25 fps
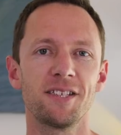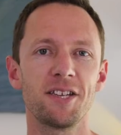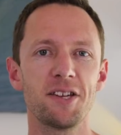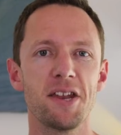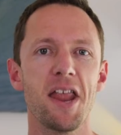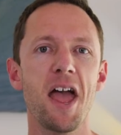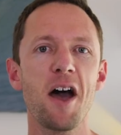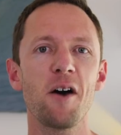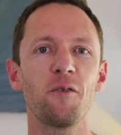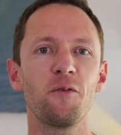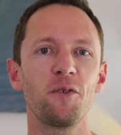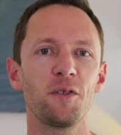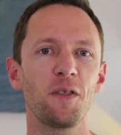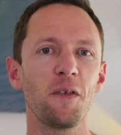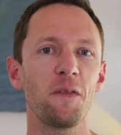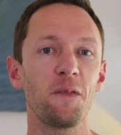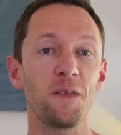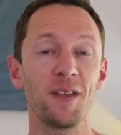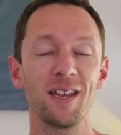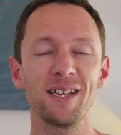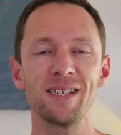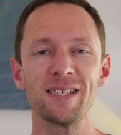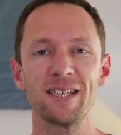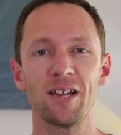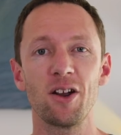So now for the
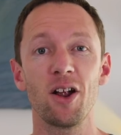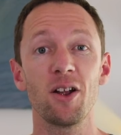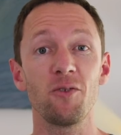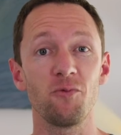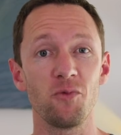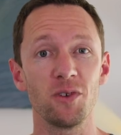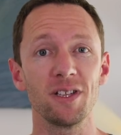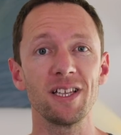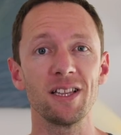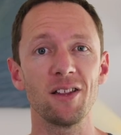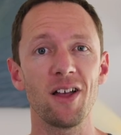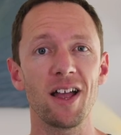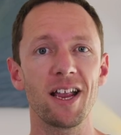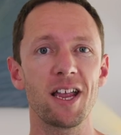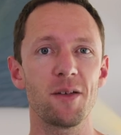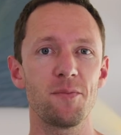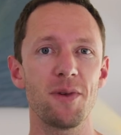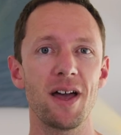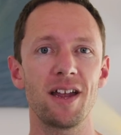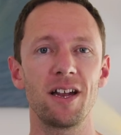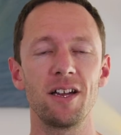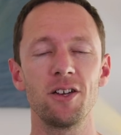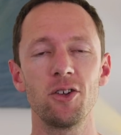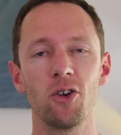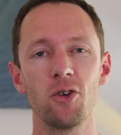things that I really like
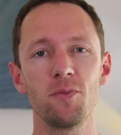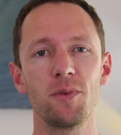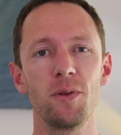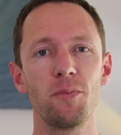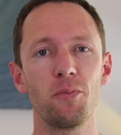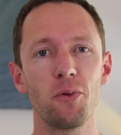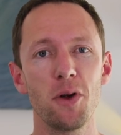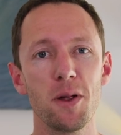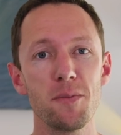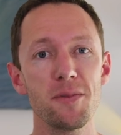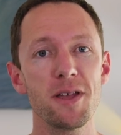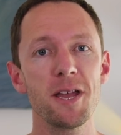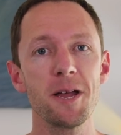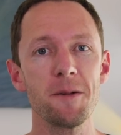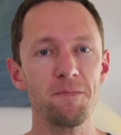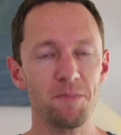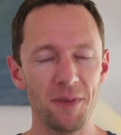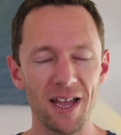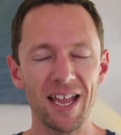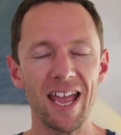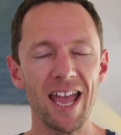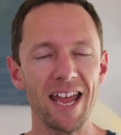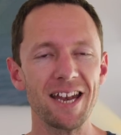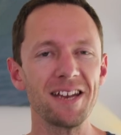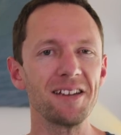about Adobe Premiere,
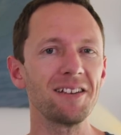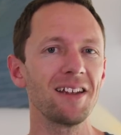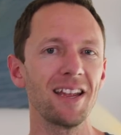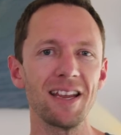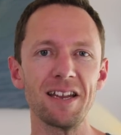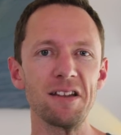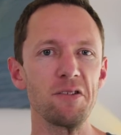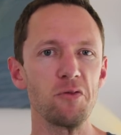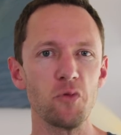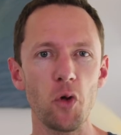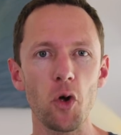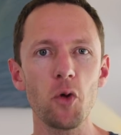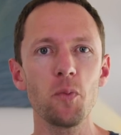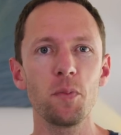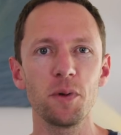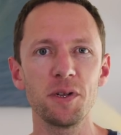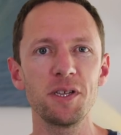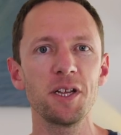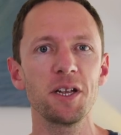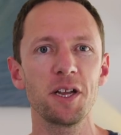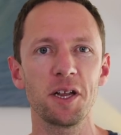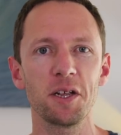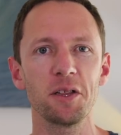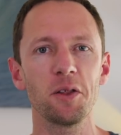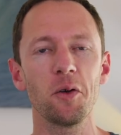again, in no
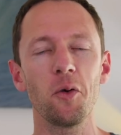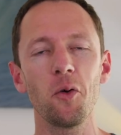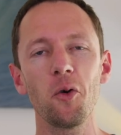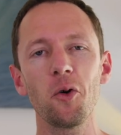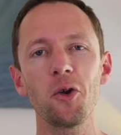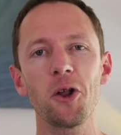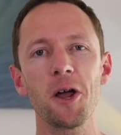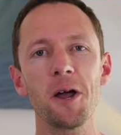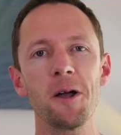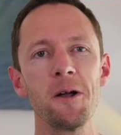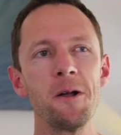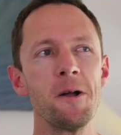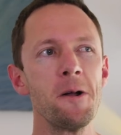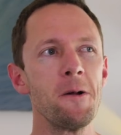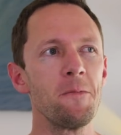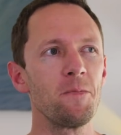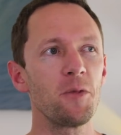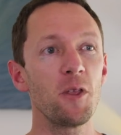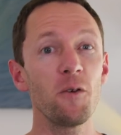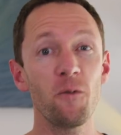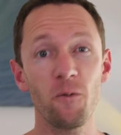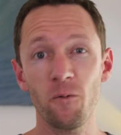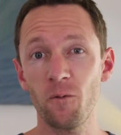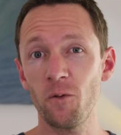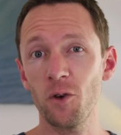particular order.
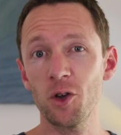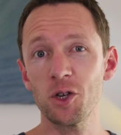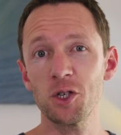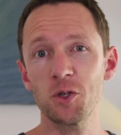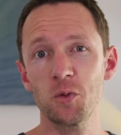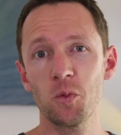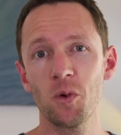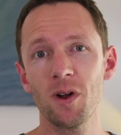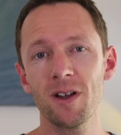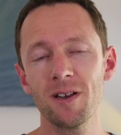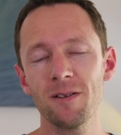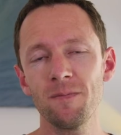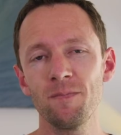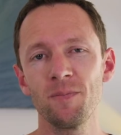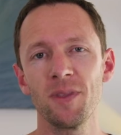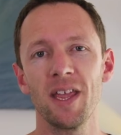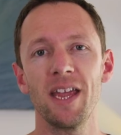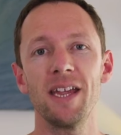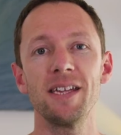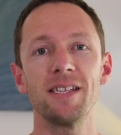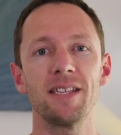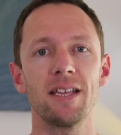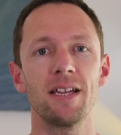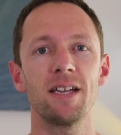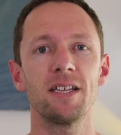The first one
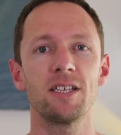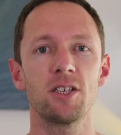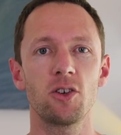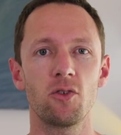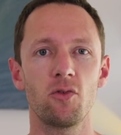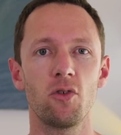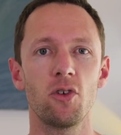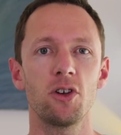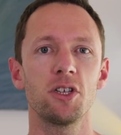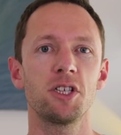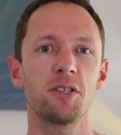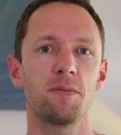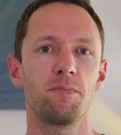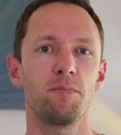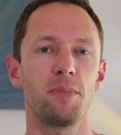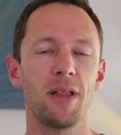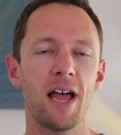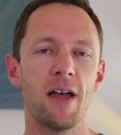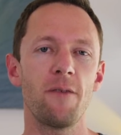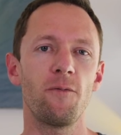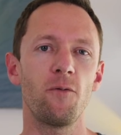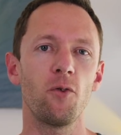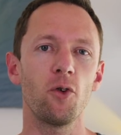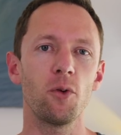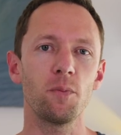is that it's
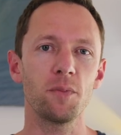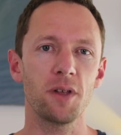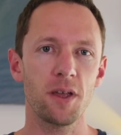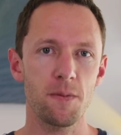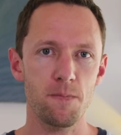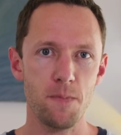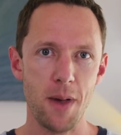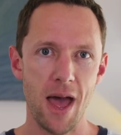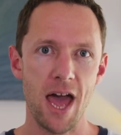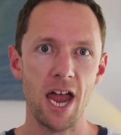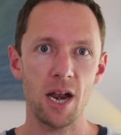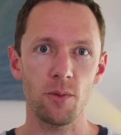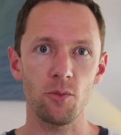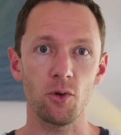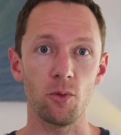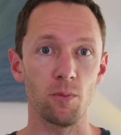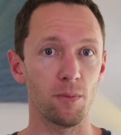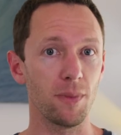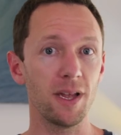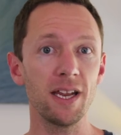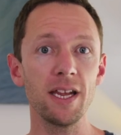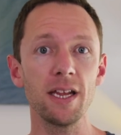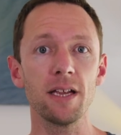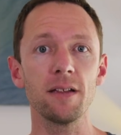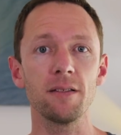cross-platform compatible,
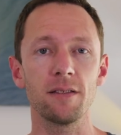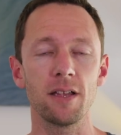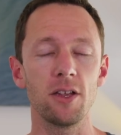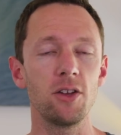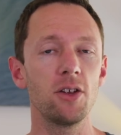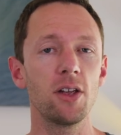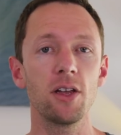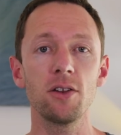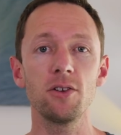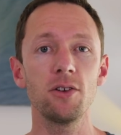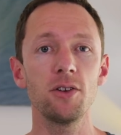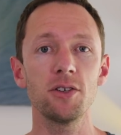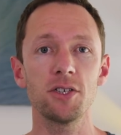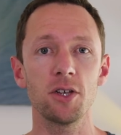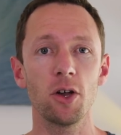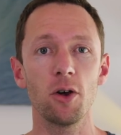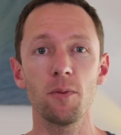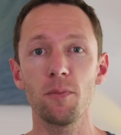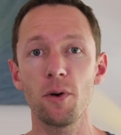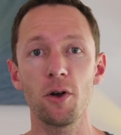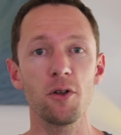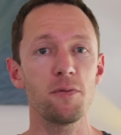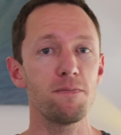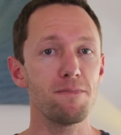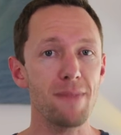meaning that you can use it
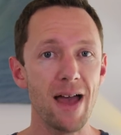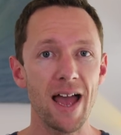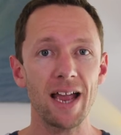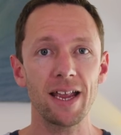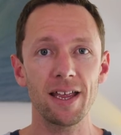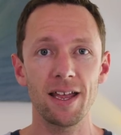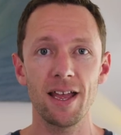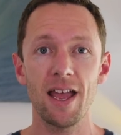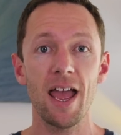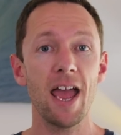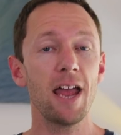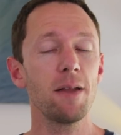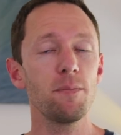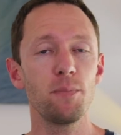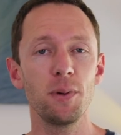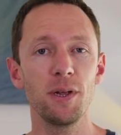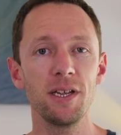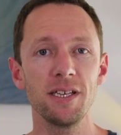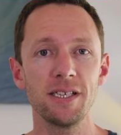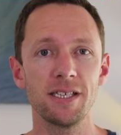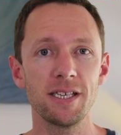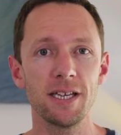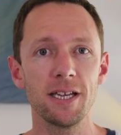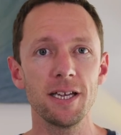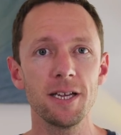on both Mac and
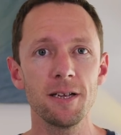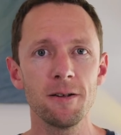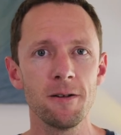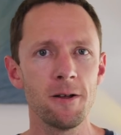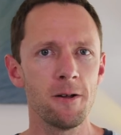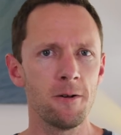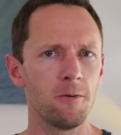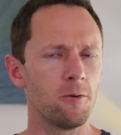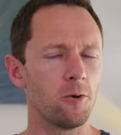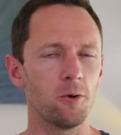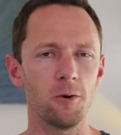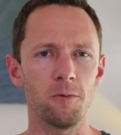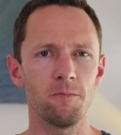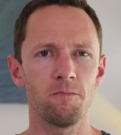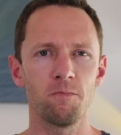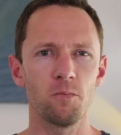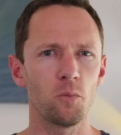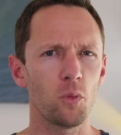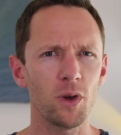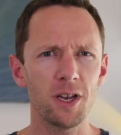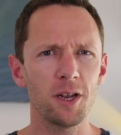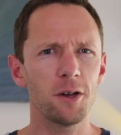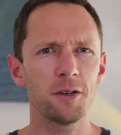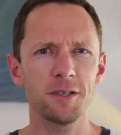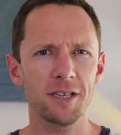PC, or
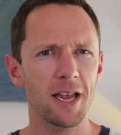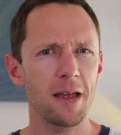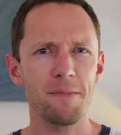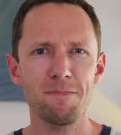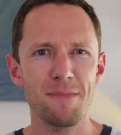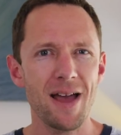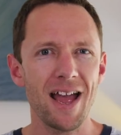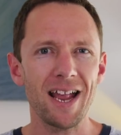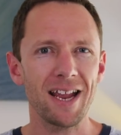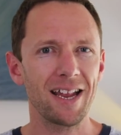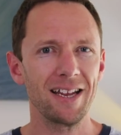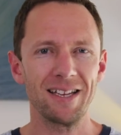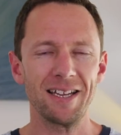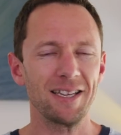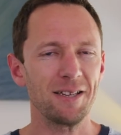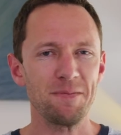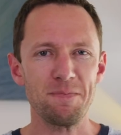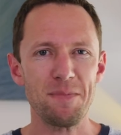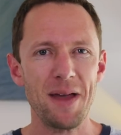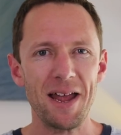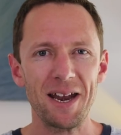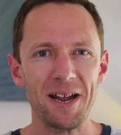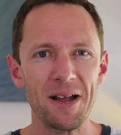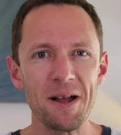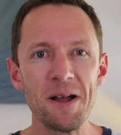Windows and Mac, it
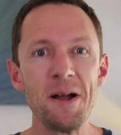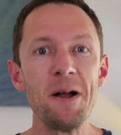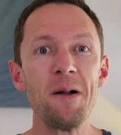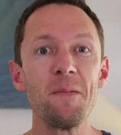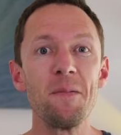doesn't matter.